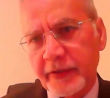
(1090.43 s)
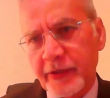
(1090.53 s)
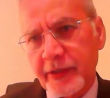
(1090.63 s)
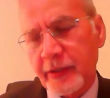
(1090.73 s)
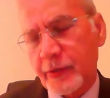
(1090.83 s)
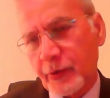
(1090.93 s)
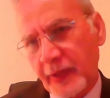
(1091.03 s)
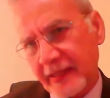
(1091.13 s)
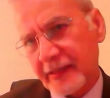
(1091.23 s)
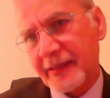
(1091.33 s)
So
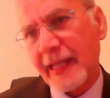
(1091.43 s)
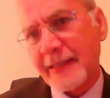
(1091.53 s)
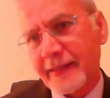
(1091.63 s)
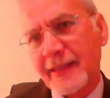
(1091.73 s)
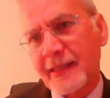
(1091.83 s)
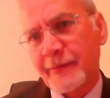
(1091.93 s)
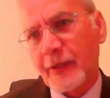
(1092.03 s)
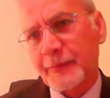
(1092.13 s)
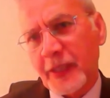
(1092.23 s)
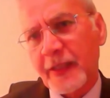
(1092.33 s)
that's really my
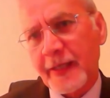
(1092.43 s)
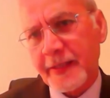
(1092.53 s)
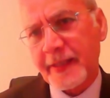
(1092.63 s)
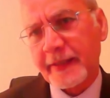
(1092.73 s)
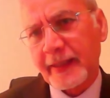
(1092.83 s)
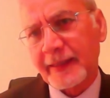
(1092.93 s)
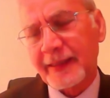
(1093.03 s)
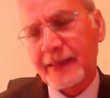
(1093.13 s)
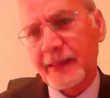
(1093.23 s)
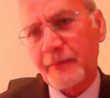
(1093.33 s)
answer, that in the
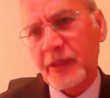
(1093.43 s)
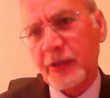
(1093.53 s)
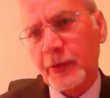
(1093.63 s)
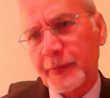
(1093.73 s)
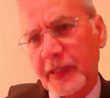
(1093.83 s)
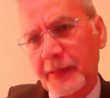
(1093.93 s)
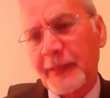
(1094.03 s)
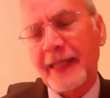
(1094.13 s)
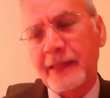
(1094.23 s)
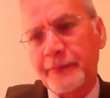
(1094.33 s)
medium term, at the
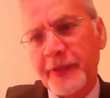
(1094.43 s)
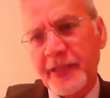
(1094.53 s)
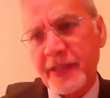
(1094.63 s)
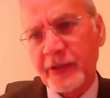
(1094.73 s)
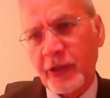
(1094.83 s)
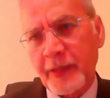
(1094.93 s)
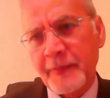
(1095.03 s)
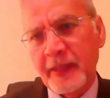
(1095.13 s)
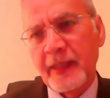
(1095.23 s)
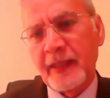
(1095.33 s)
present time,
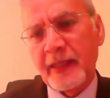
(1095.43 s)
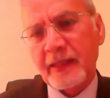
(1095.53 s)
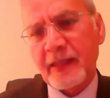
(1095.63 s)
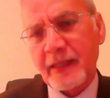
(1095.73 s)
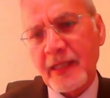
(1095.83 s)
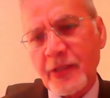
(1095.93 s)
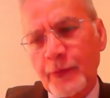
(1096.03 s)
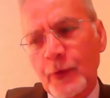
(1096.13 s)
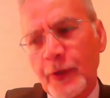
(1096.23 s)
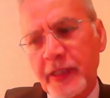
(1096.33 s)
the guesswork
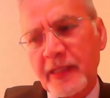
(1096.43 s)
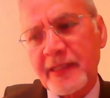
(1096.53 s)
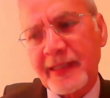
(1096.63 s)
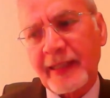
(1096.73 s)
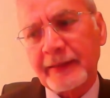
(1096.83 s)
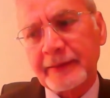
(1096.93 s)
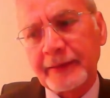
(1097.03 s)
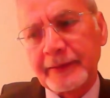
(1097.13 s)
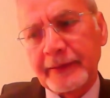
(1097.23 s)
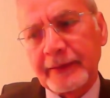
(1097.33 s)
is that
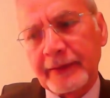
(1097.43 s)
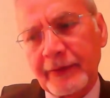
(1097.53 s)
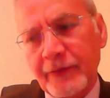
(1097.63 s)
we